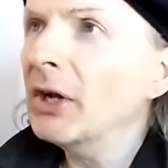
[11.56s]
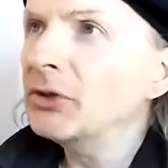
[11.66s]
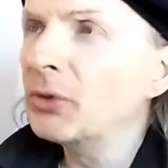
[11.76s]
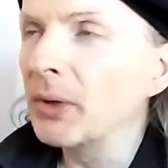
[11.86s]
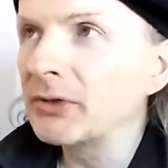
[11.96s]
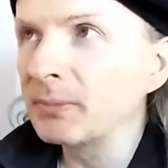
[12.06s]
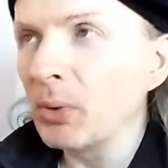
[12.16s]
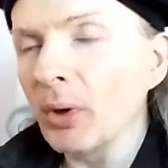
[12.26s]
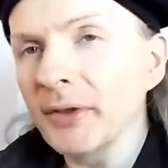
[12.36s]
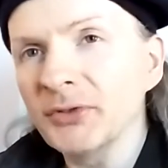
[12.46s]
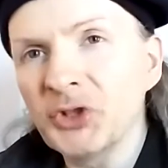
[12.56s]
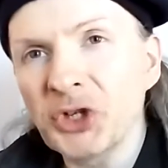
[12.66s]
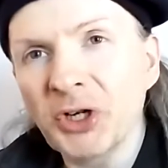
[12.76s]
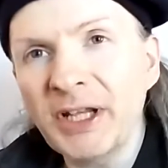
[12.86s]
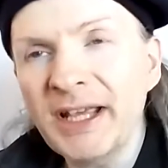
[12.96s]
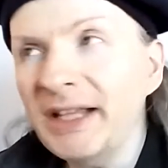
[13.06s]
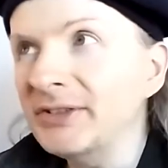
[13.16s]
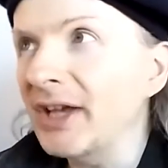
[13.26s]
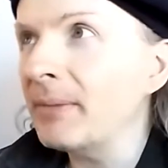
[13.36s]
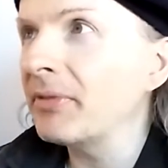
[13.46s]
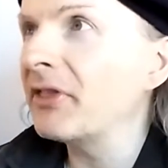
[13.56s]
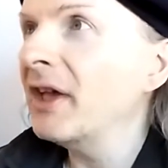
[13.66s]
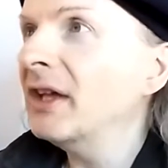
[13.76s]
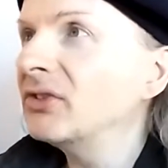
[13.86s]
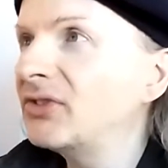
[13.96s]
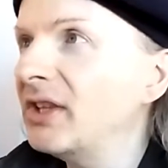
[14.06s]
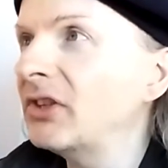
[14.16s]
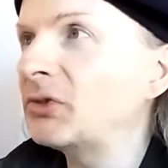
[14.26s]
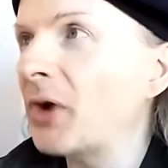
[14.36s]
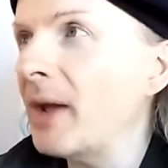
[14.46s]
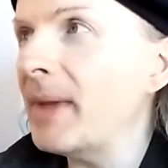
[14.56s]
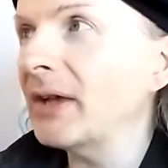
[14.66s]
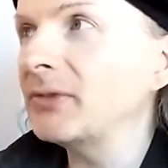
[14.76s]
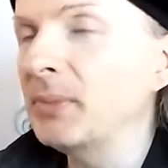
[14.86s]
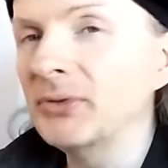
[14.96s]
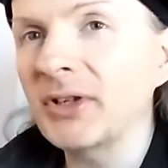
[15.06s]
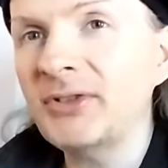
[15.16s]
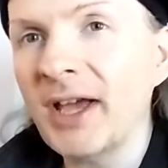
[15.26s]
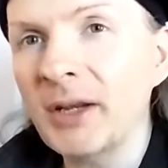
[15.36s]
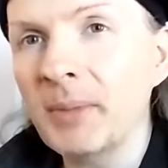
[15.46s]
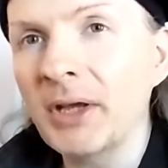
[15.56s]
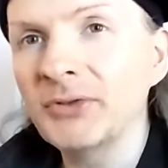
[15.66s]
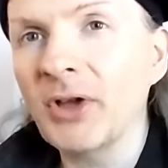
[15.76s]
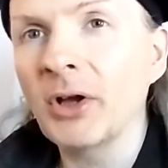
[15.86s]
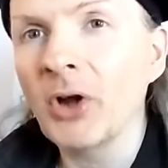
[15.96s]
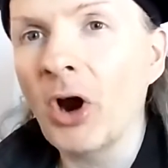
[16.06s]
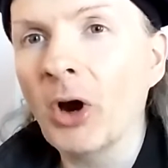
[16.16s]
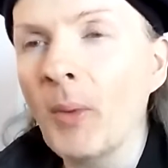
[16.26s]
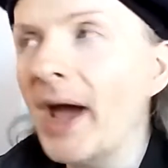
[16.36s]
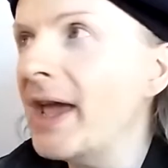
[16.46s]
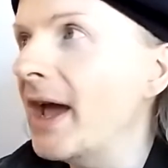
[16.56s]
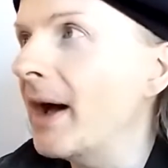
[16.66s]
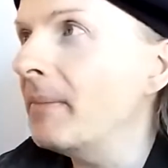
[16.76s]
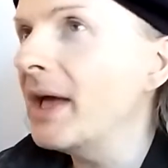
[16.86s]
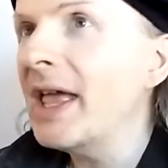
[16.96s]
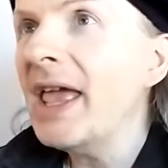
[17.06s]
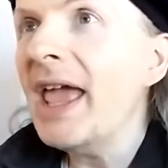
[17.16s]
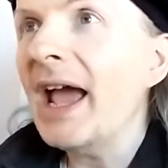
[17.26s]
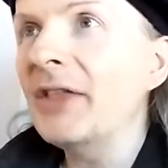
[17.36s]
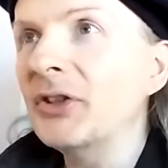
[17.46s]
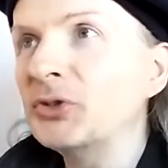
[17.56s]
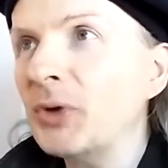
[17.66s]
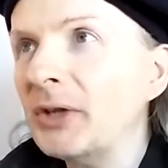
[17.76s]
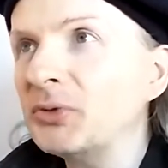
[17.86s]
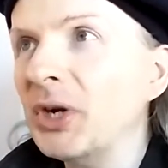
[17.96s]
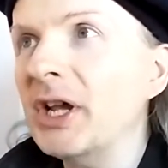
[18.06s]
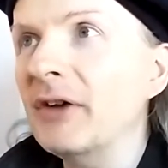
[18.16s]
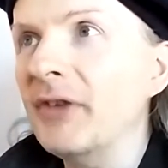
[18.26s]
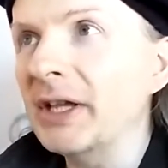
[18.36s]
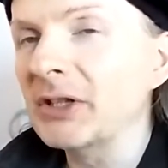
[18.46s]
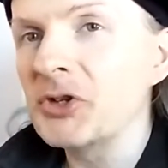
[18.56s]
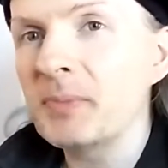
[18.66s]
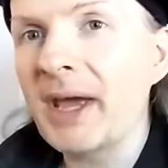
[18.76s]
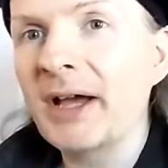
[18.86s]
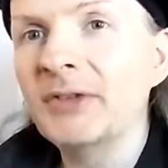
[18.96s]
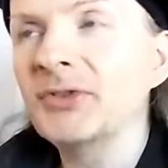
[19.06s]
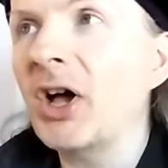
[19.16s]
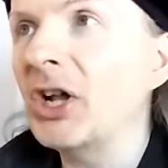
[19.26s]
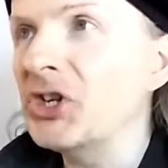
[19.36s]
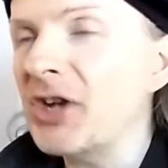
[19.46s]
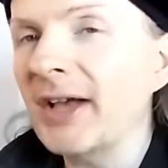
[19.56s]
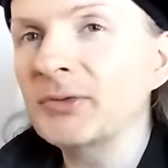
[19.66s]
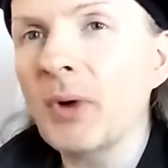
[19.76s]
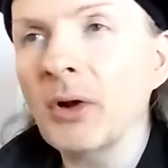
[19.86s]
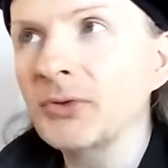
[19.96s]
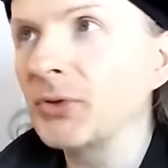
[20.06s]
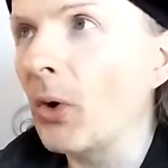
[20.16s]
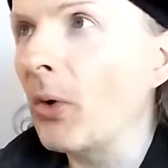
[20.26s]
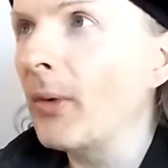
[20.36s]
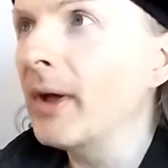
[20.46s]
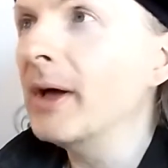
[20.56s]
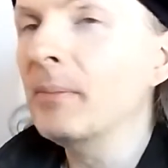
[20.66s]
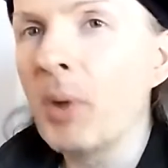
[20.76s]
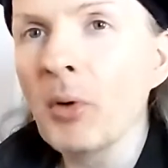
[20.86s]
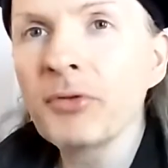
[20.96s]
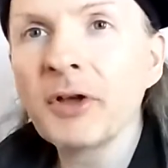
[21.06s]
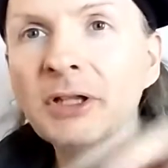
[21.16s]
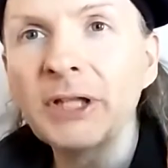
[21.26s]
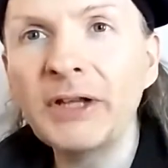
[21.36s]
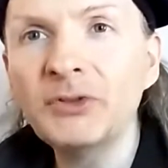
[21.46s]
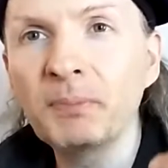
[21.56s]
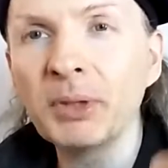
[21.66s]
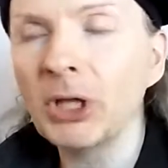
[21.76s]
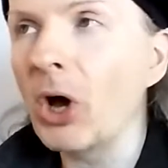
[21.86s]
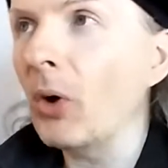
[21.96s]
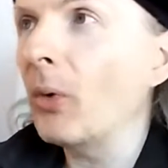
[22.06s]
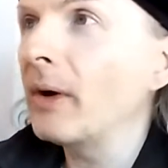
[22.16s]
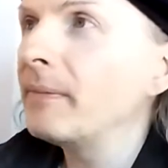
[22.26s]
To explore this journey in depth, see the Trimax Music Database on RYM and the Directory of English Bands on Jazz Rock Soul, both linked below.